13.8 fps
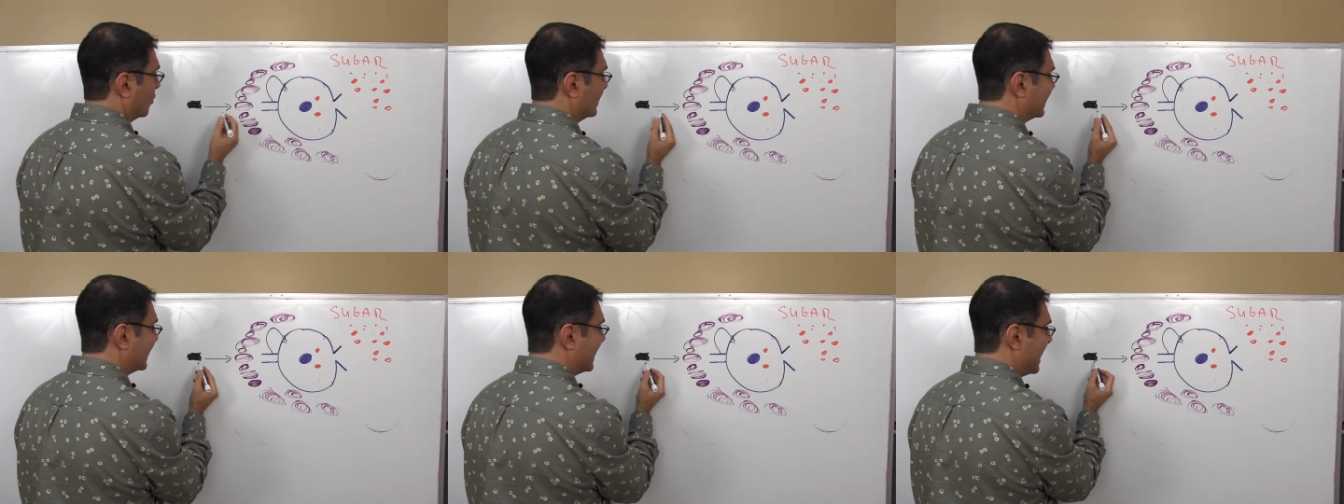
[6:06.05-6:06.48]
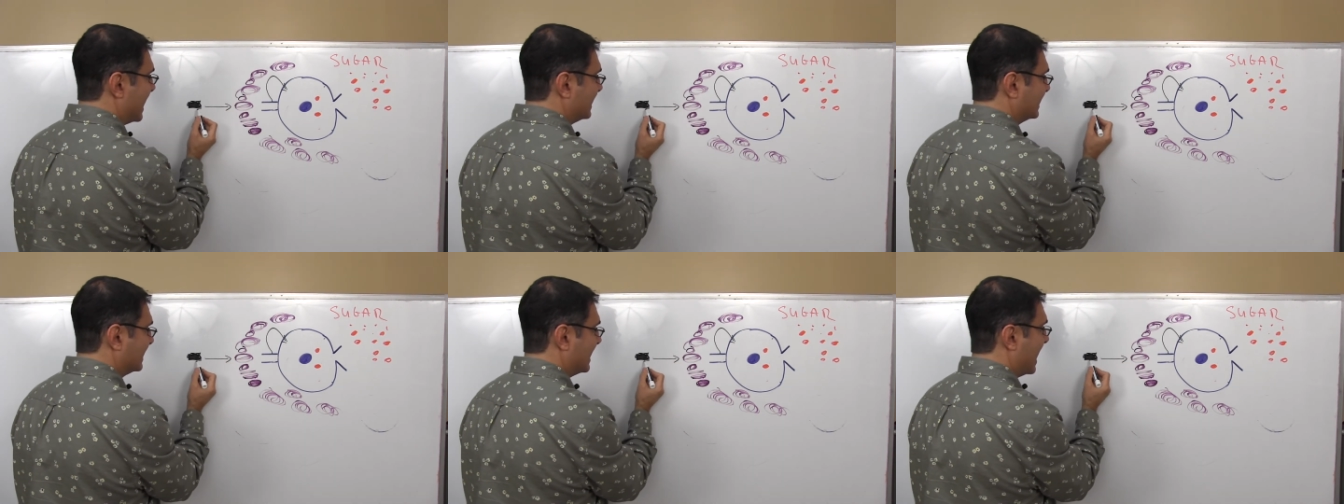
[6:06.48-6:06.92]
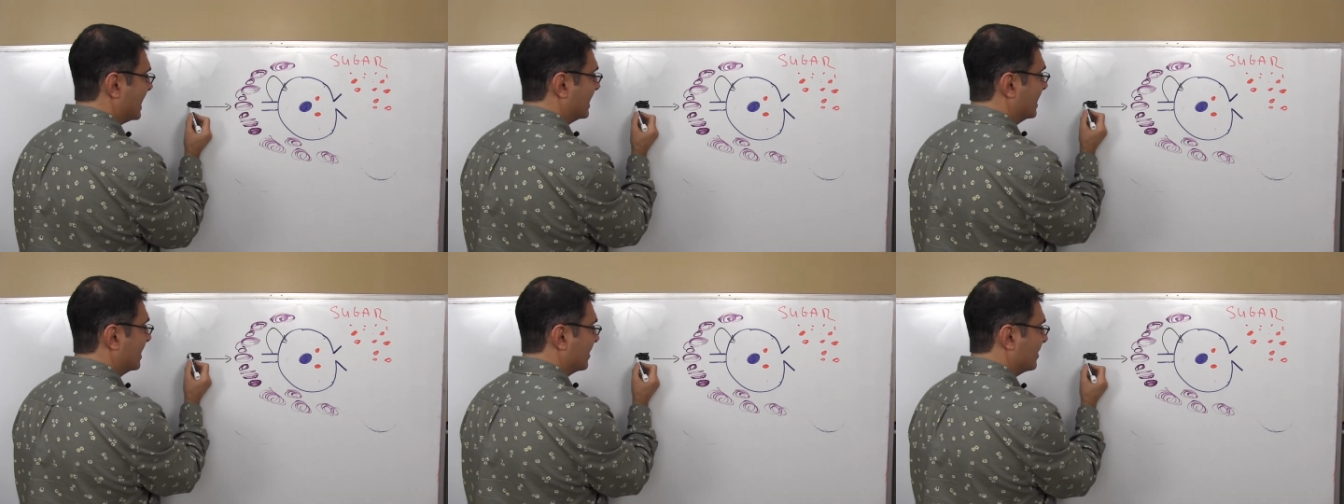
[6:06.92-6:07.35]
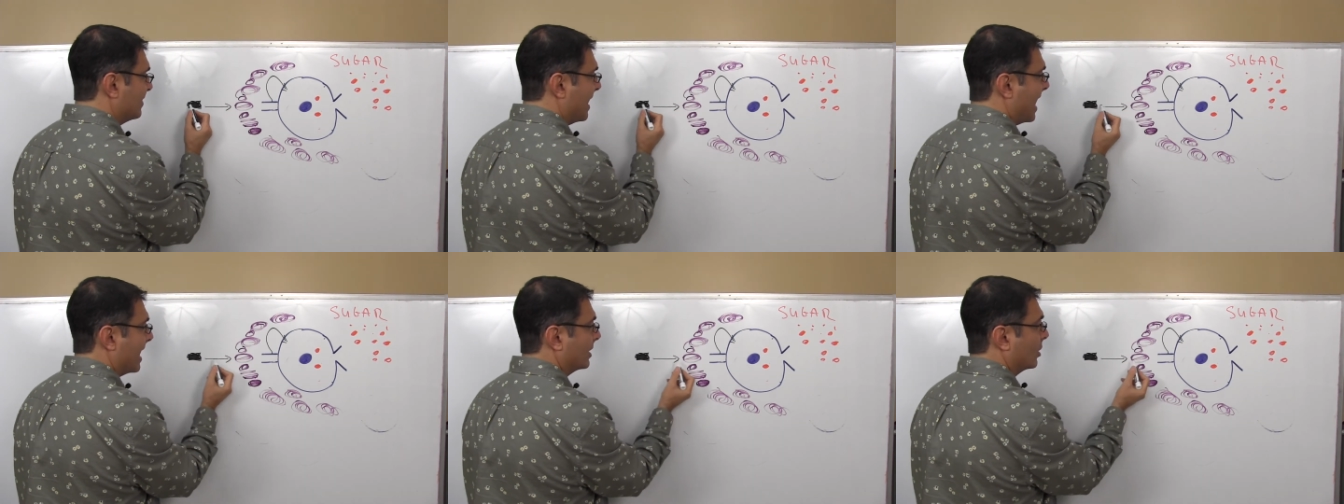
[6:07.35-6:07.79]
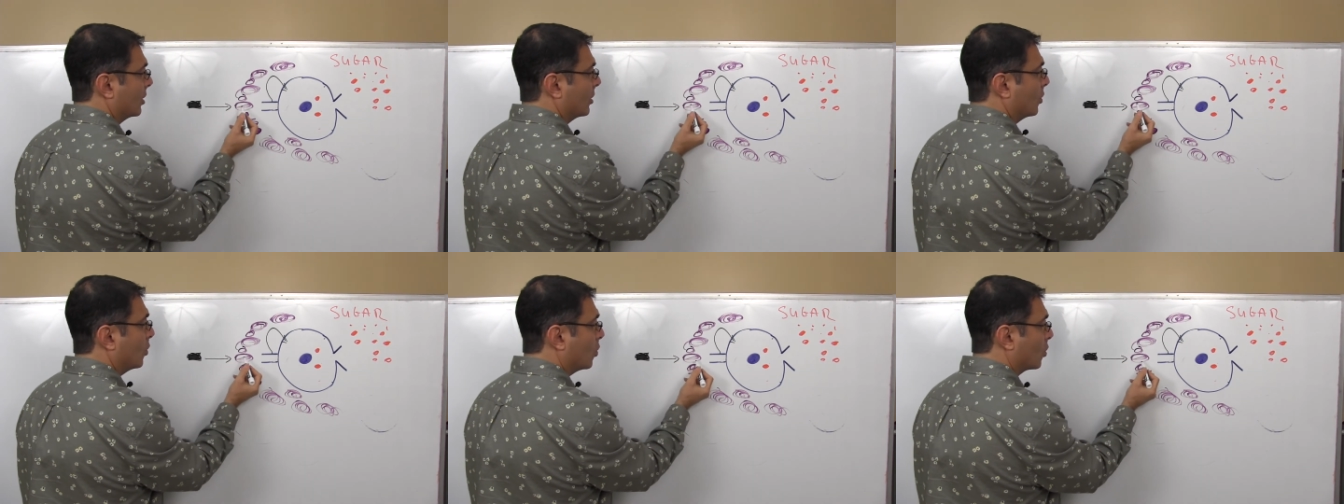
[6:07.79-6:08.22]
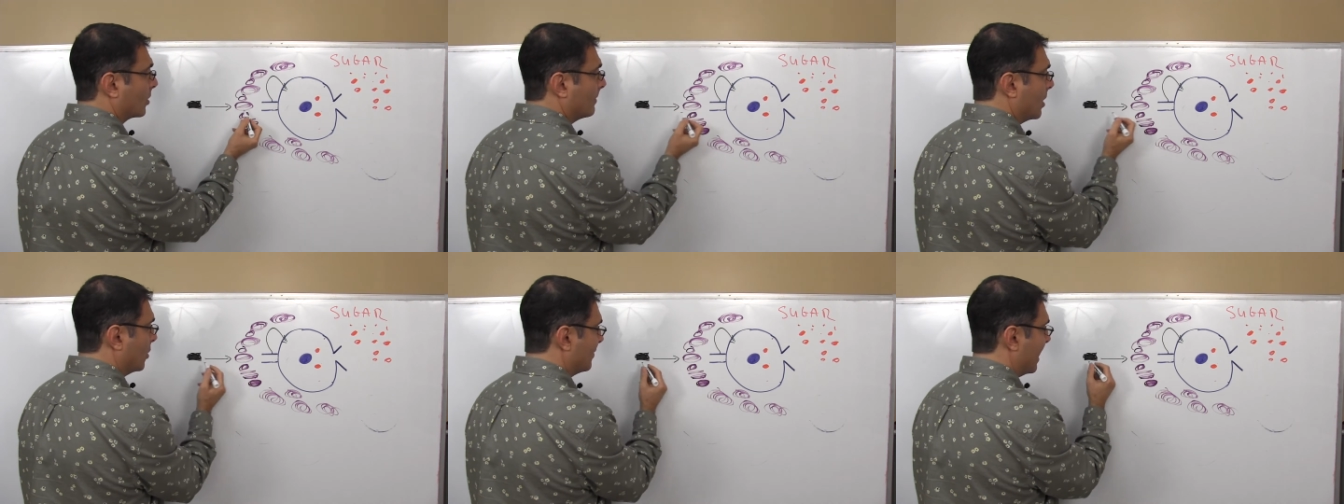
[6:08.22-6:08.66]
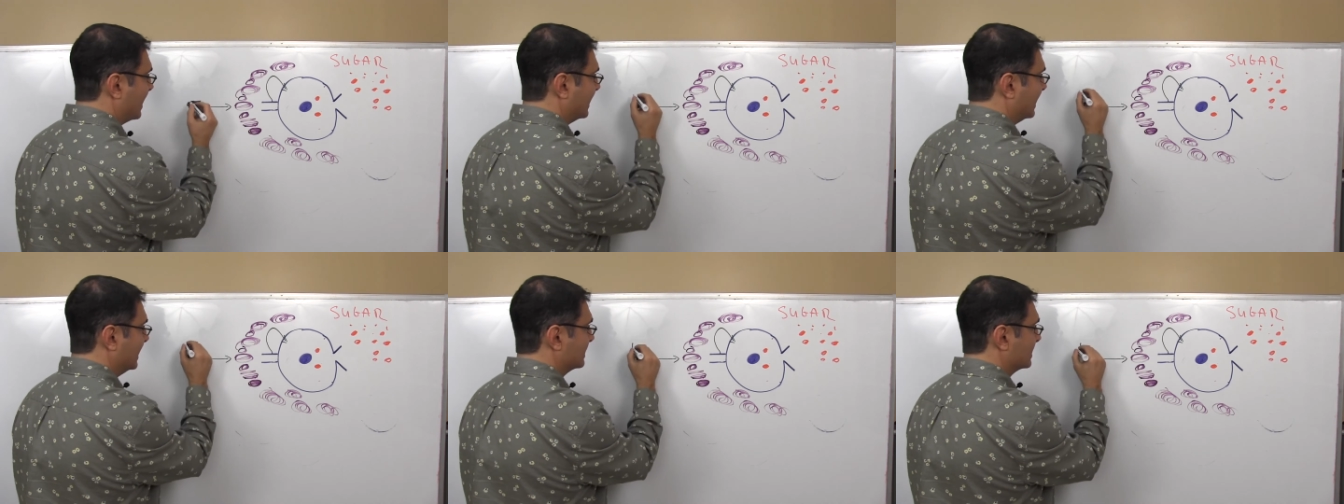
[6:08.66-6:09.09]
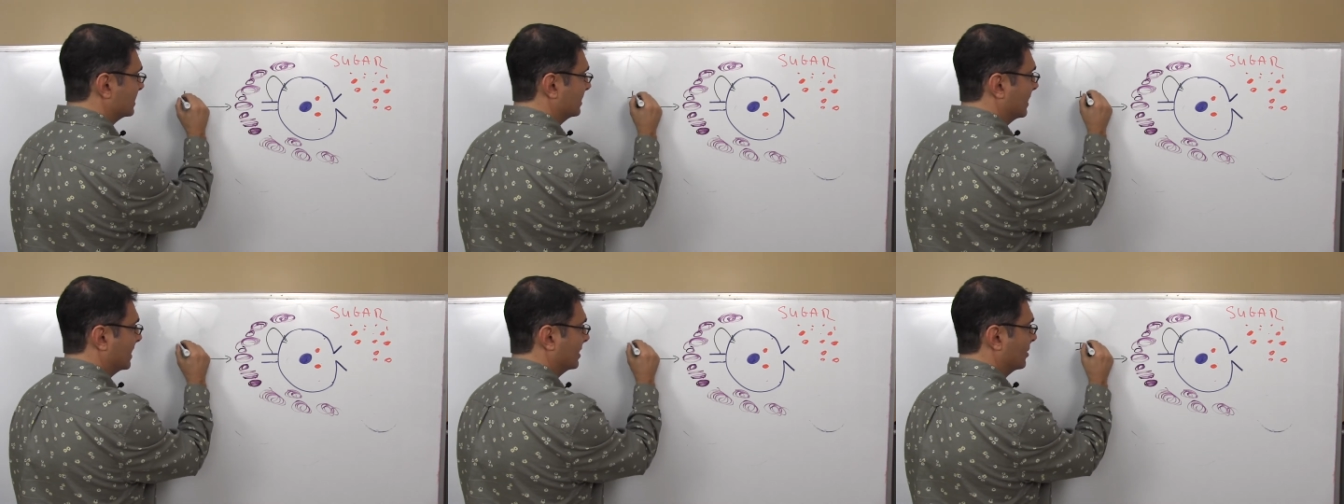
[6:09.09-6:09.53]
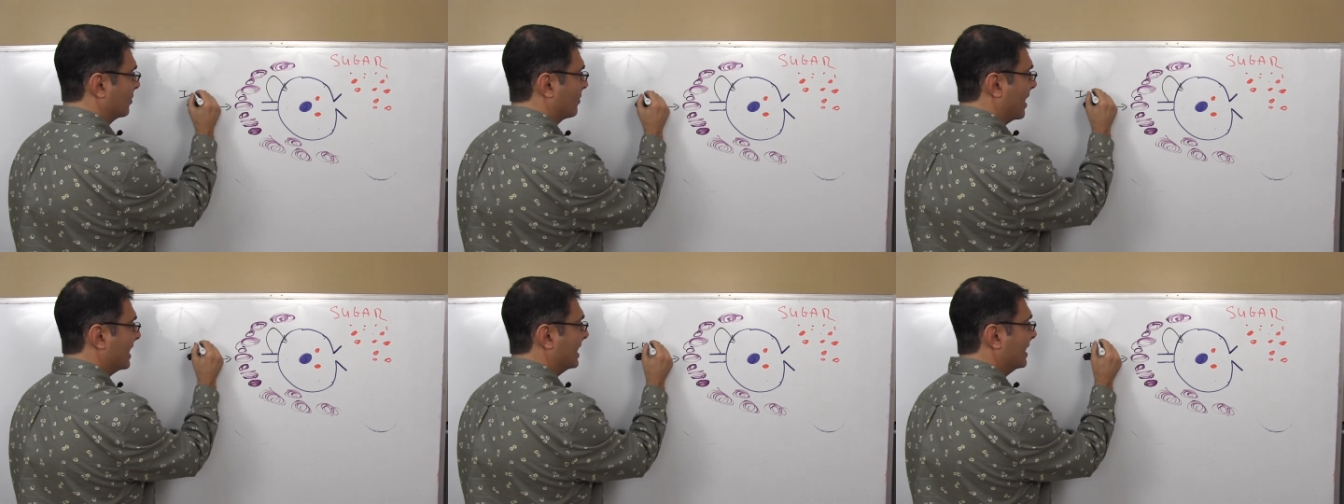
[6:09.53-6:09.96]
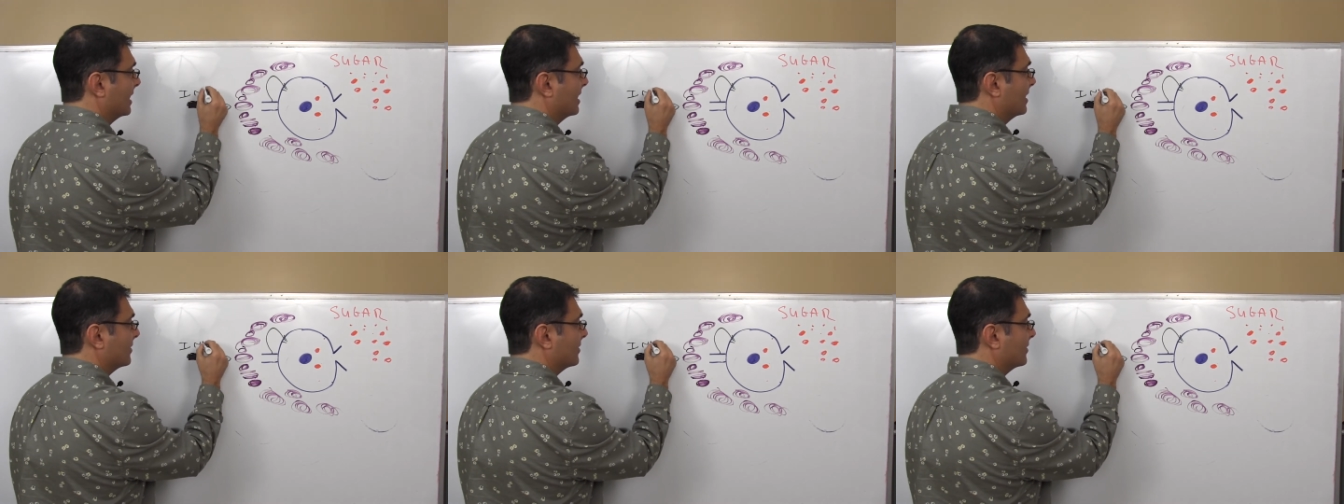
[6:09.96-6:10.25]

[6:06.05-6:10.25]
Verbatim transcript: We can't get that hormone, that insulin, right?